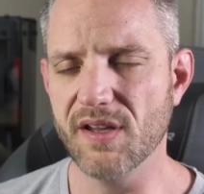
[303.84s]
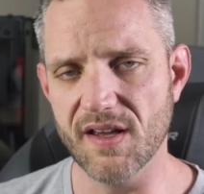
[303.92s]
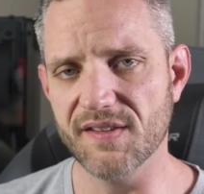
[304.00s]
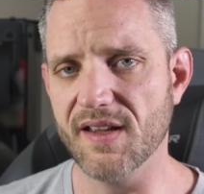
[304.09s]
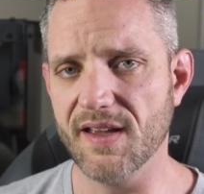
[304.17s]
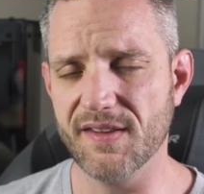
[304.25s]

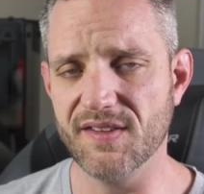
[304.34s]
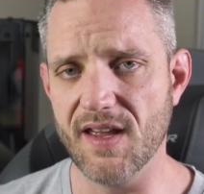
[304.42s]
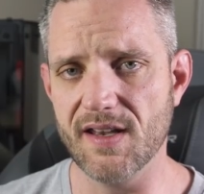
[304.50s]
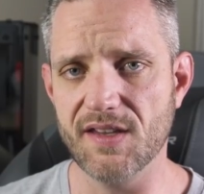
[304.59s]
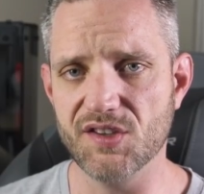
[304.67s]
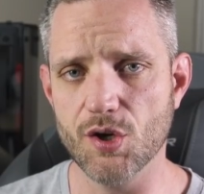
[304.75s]
because like I
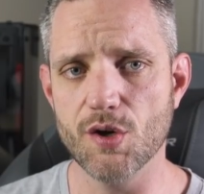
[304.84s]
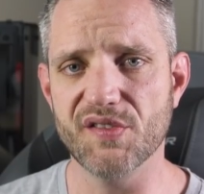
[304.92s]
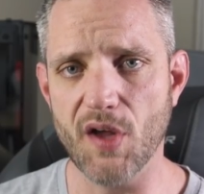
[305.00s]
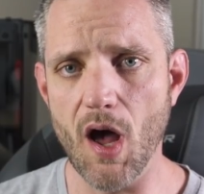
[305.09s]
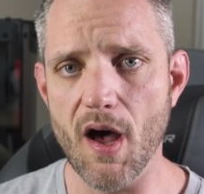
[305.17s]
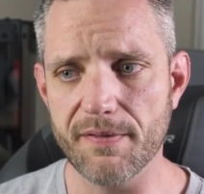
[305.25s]
said, it turns
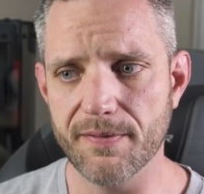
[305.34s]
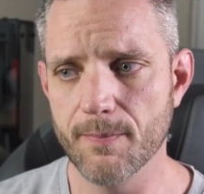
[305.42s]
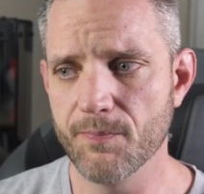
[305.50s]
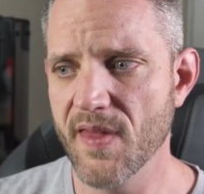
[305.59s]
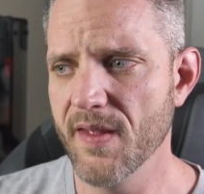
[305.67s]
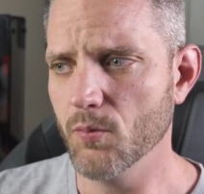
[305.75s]
off,
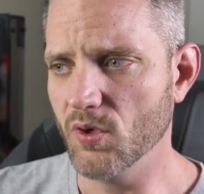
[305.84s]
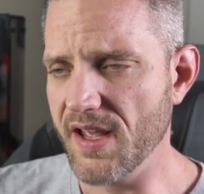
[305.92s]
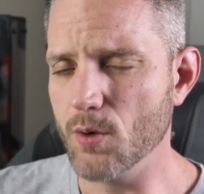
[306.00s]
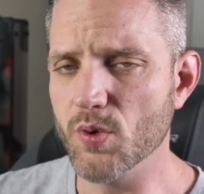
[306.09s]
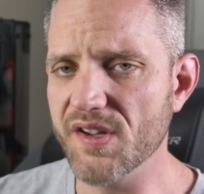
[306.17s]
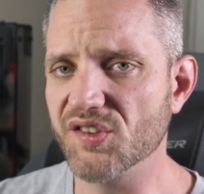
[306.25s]
when I
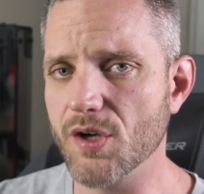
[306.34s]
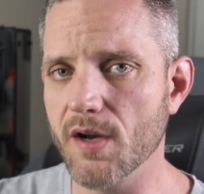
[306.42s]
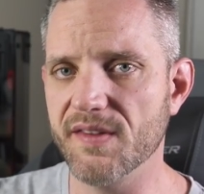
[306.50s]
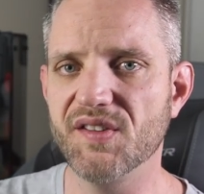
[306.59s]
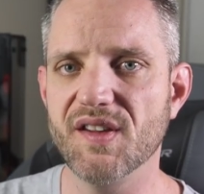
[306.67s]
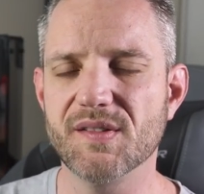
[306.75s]
hit
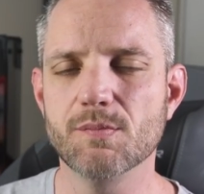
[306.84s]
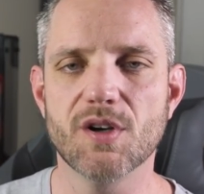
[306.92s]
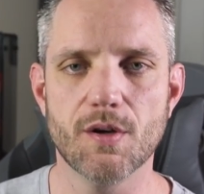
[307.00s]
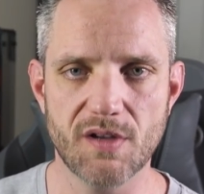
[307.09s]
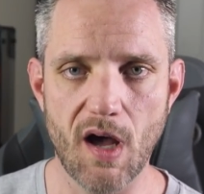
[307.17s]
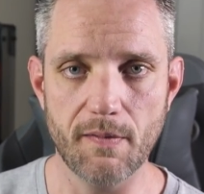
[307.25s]
restart, the system
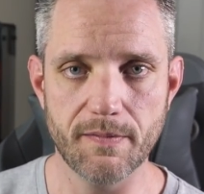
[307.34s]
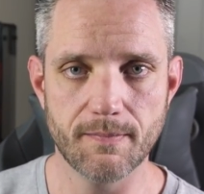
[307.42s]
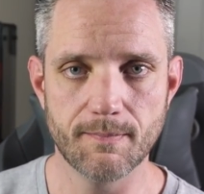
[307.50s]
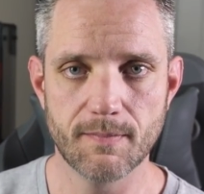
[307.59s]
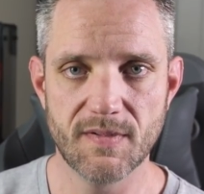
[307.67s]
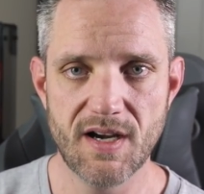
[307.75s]
turned off.
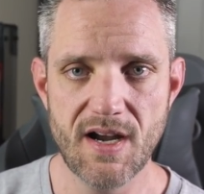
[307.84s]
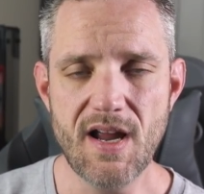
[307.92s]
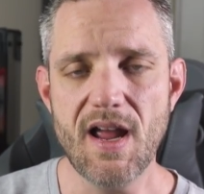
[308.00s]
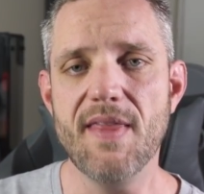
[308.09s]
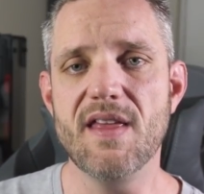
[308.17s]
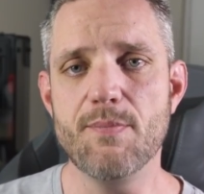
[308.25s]

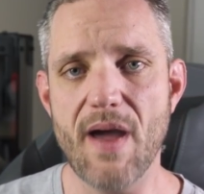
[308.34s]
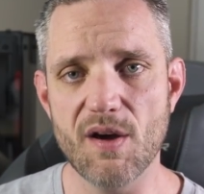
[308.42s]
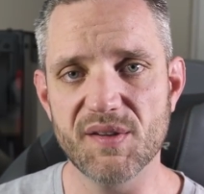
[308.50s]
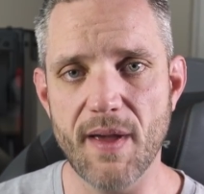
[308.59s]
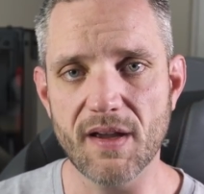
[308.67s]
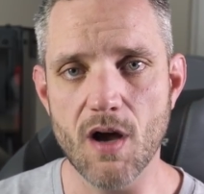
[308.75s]
And then it
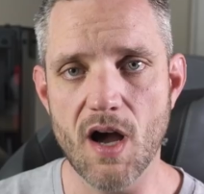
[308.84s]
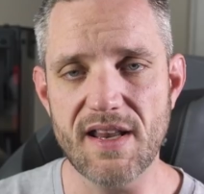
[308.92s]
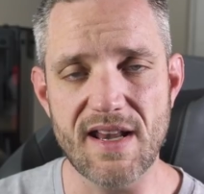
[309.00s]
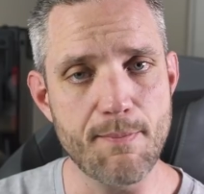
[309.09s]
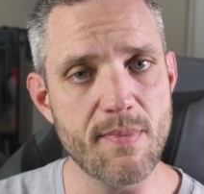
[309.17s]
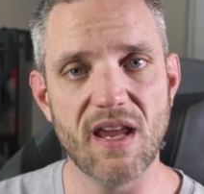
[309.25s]
powers back on
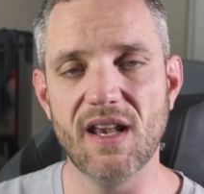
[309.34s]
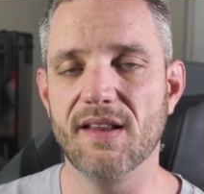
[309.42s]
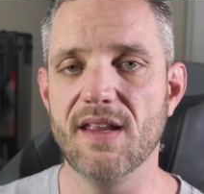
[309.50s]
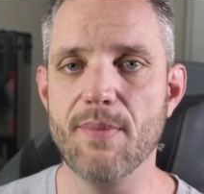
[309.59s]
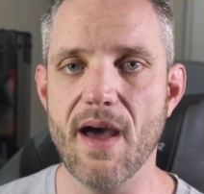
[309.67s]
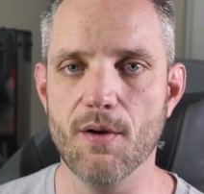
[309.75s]
and
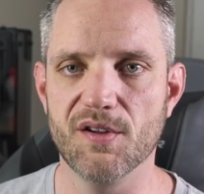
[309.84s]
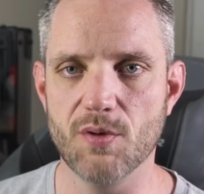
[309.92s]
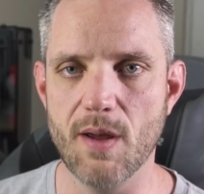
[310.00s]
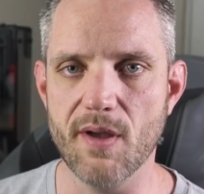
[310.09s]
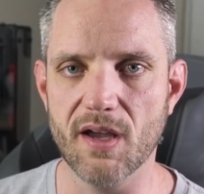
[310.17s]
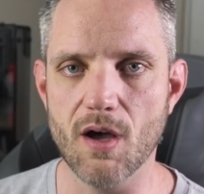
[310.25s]
immediately powers
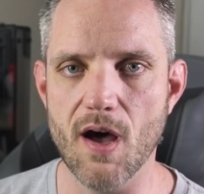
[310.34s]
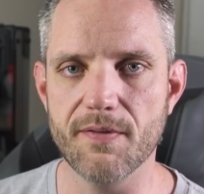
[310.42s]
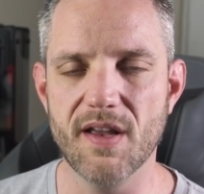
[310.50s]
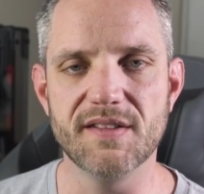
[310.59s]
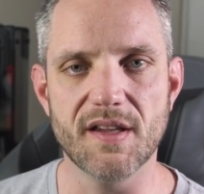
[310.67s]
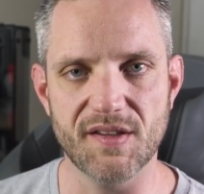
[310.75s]
right back off
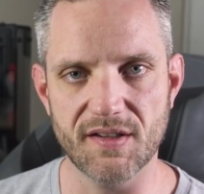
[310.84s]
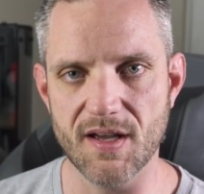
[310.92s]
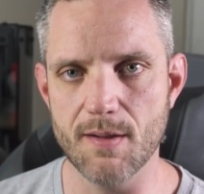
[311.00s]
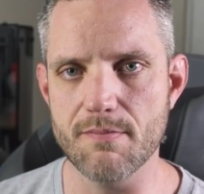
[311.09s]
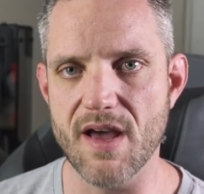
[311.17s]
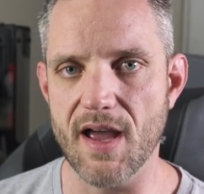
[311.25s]
and doesn't
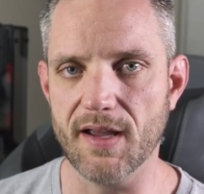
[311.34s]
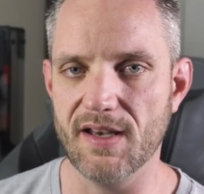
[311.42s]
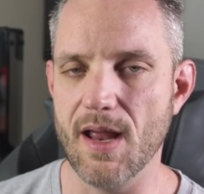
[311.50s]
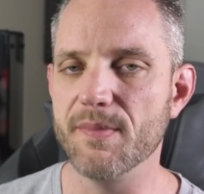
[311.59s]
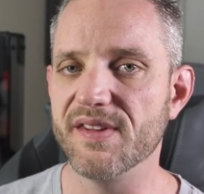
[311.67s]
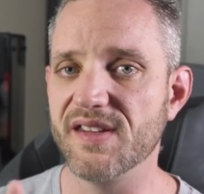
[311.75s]
come back.
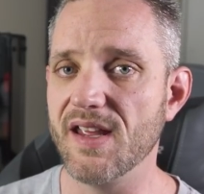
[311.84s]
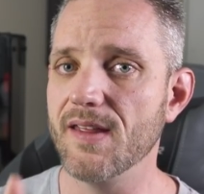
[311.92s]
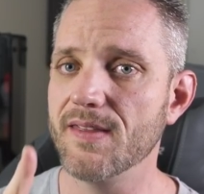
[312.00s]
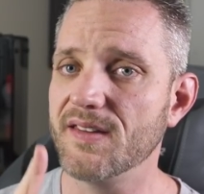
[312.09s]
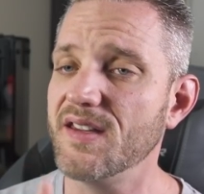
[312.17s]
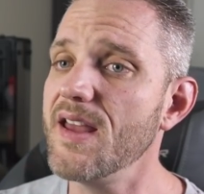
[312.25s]
And I'm
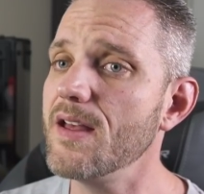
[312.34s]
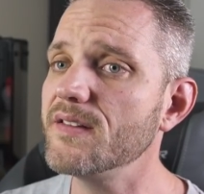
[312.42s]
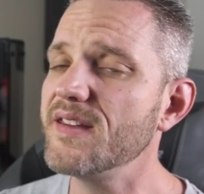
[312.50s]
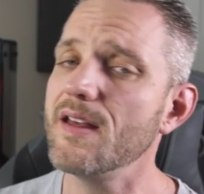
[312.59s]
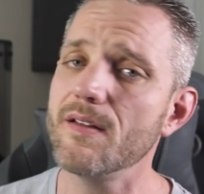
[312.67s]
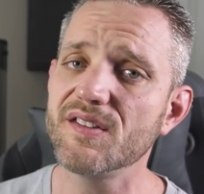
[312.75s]
seeing the
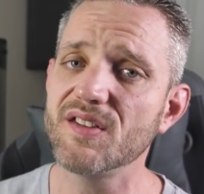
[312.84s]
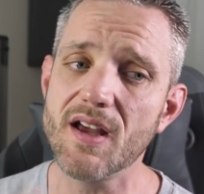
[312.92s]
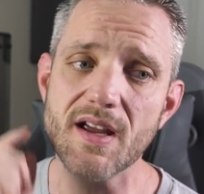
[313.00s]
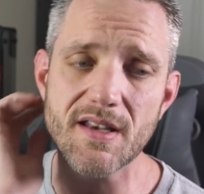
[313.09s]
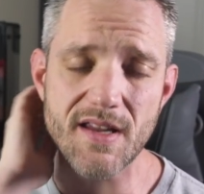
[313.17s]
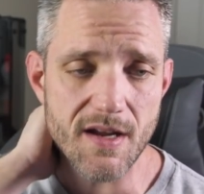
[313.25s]
telltale
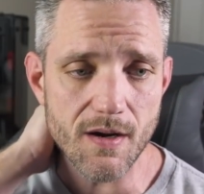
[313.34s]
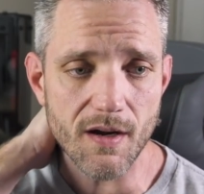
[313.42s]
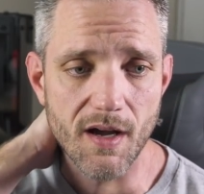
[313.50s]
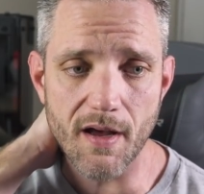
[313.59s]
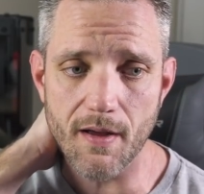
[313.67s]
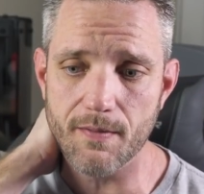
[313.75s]
sign here
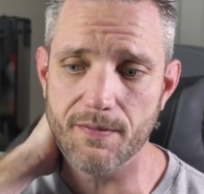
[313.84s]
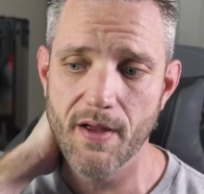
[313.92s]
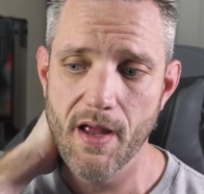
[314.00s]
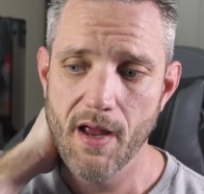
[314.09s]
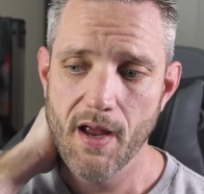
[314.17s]
of,